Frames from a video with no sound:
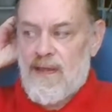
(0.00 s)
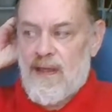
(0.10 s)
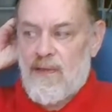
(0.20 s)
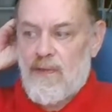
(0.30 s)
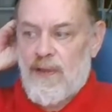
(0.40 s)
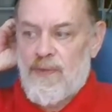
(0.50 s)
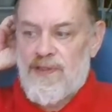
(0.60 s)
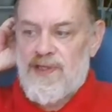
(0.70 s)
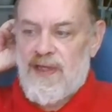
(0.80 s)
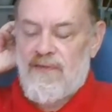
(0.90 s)
not only
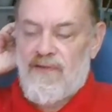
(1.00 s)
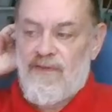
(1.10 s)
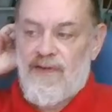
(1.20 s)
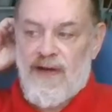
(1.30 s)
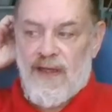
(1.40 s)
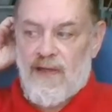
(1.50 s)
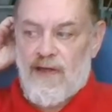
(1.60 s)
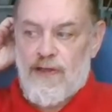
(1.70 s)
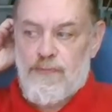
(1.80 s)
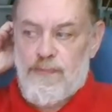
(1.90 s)
received a very
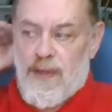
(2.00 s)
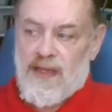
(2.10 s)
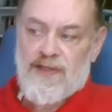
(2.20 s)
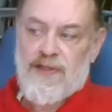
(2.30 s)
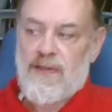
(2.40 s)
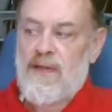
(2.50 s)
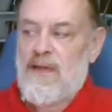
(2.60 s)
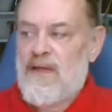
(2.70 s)
large pension,